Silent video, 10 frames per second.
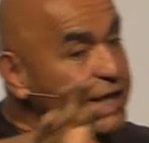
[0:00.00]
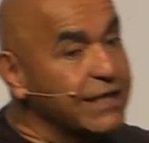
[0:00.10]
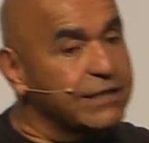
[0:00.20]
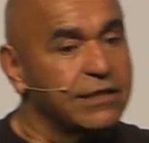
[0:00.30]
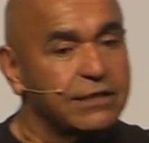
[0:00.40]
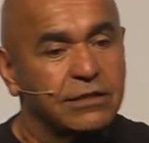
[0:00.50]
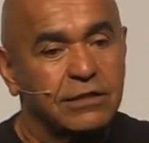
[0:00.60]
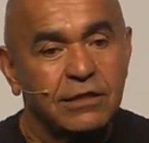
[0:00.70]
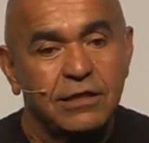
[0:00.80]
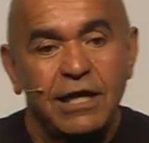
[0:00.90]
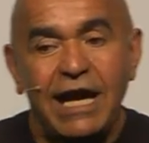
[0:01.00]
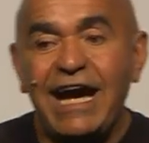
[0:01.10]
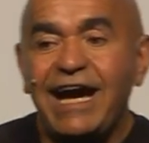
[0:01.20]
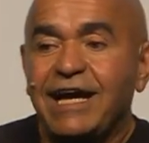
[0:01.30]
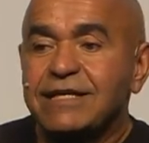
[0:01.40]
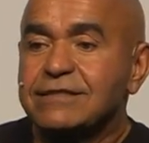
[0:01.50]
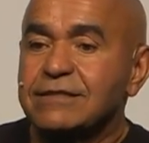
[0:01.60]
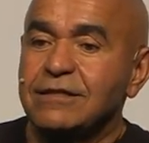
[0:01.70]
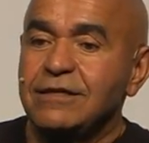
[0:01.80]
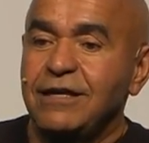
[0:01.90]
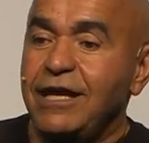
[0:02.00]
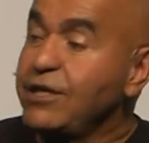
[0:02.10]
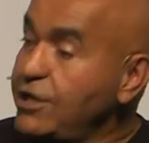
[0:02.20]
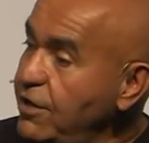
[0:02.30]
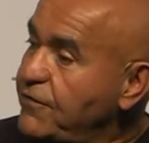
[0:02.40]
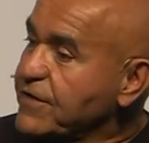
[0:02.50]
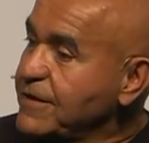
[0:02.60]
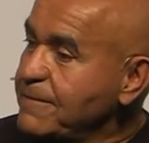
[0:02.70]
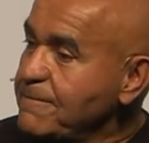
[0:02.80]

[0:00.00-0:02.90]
at it as a gift.